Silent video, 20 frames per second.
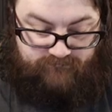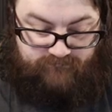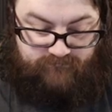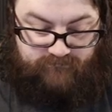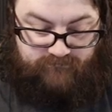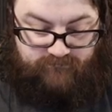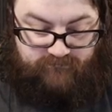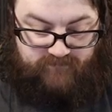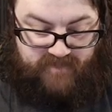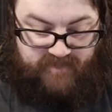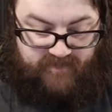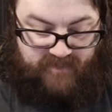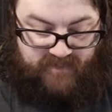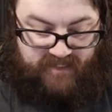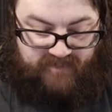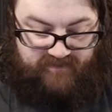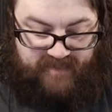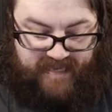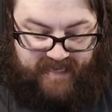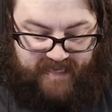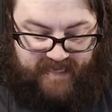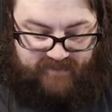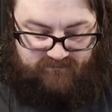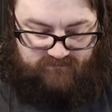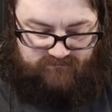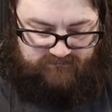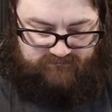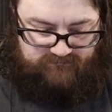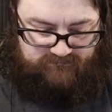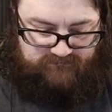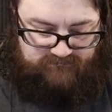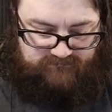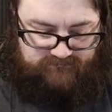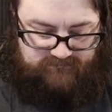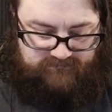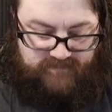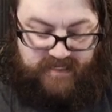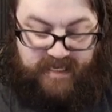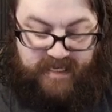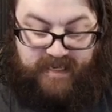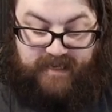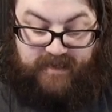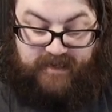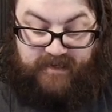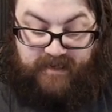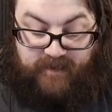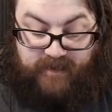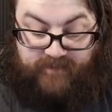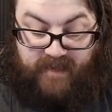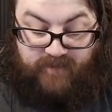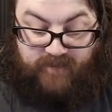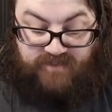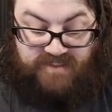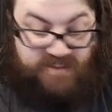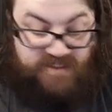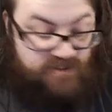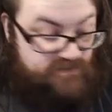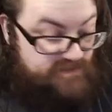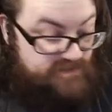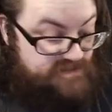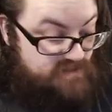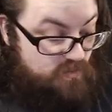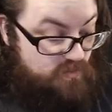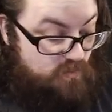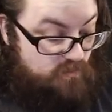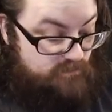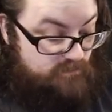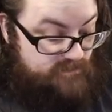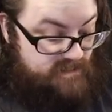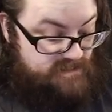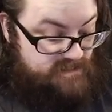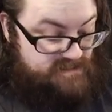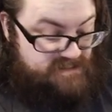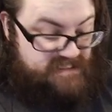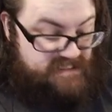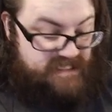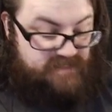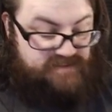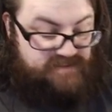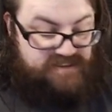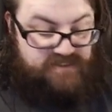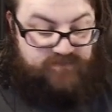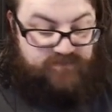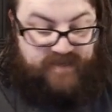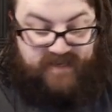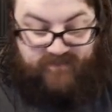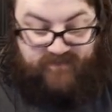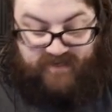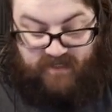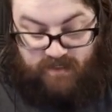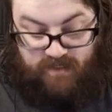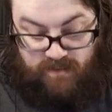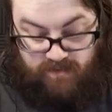Maybe like that. I mean, I'm sure there's that tells you maybe.